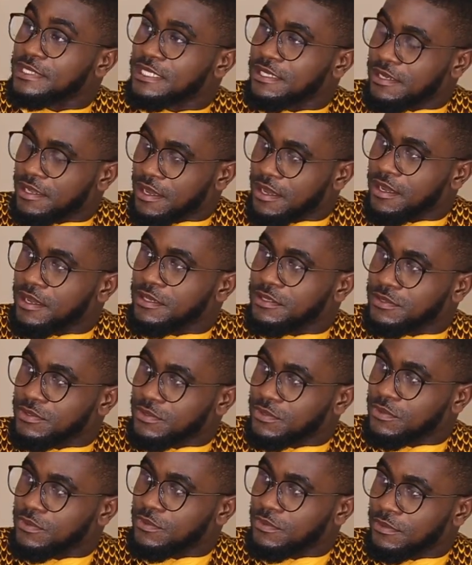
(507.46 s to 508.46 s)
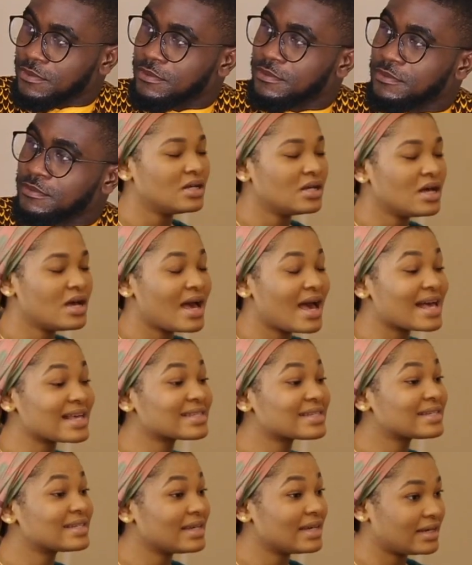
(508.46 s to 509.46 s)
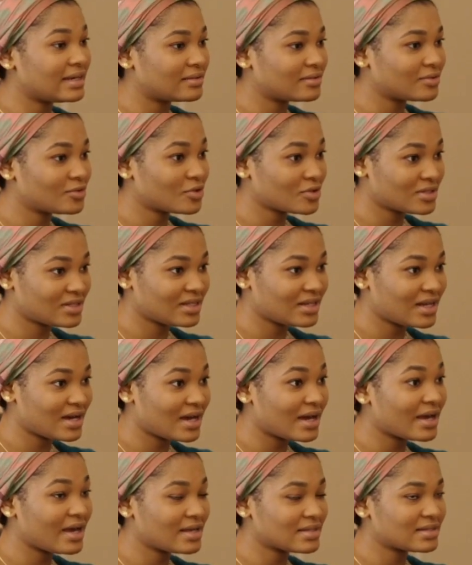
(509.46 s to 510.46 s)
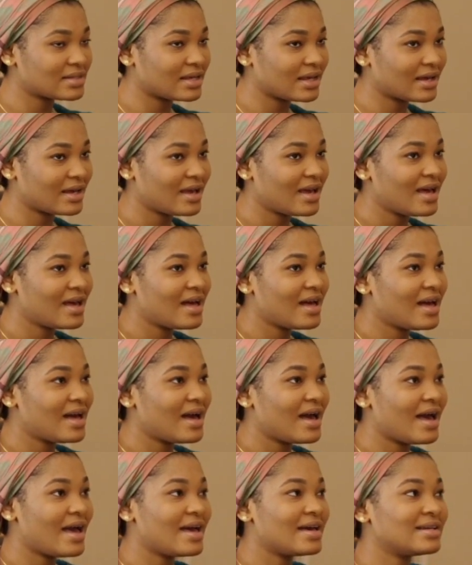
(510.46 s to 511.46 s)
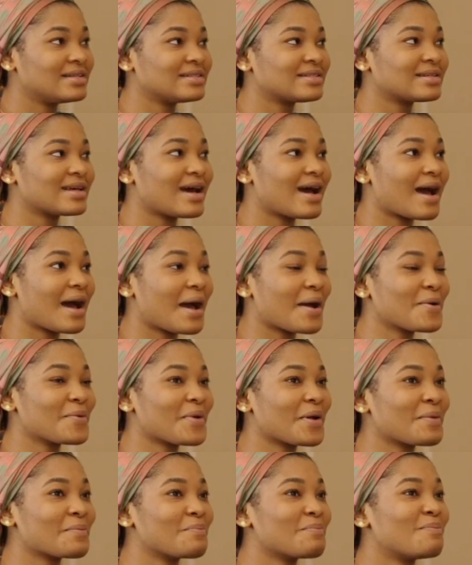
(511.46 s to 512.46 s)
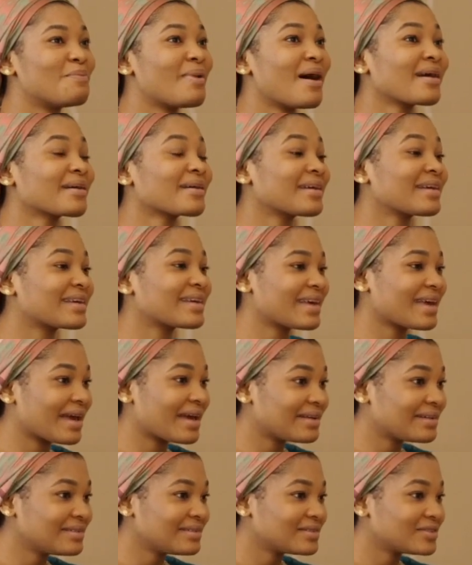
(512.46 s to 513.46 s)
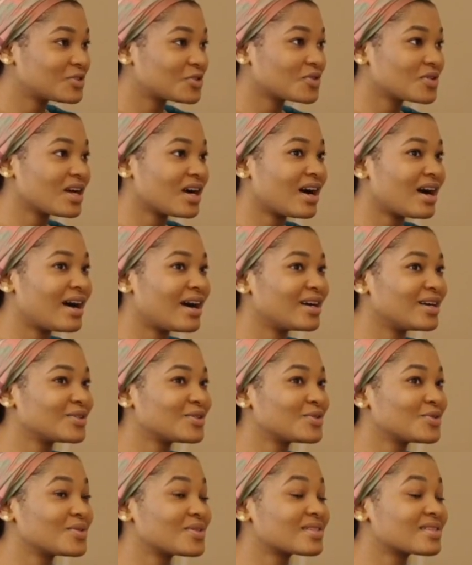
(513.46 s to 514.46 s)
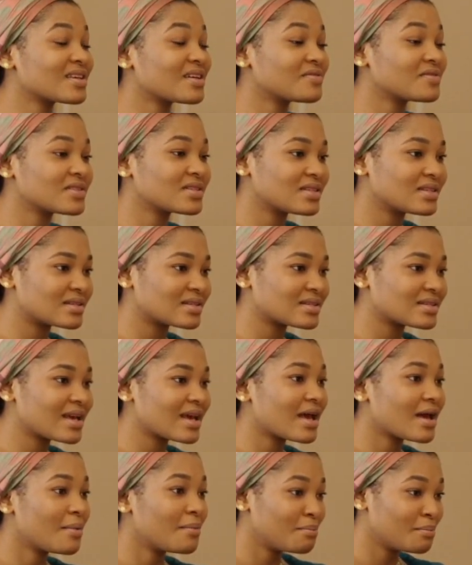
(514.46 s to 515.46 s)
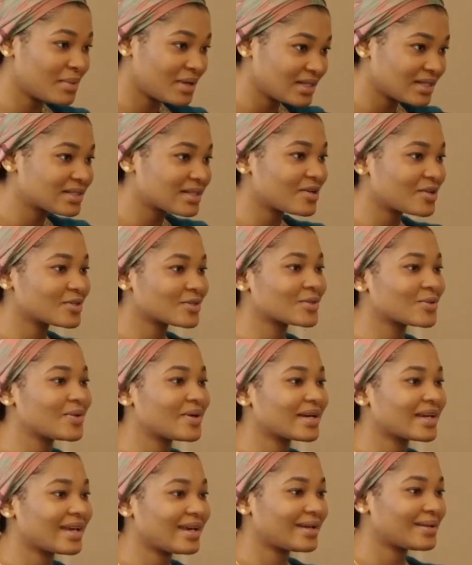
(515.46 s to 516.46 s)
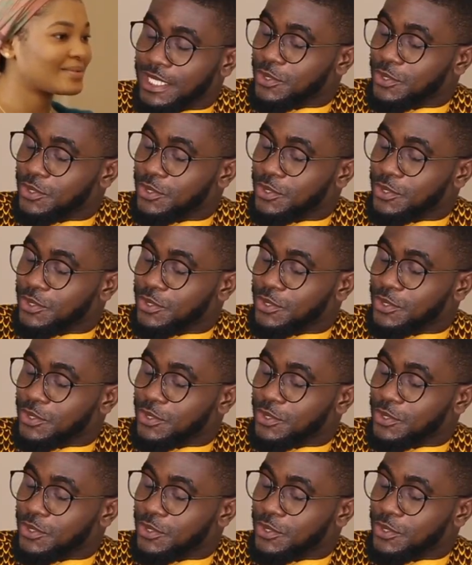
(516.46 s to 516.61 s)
High. SDA, not senior high, SDA. And I went back again, junior high, to services, military school again.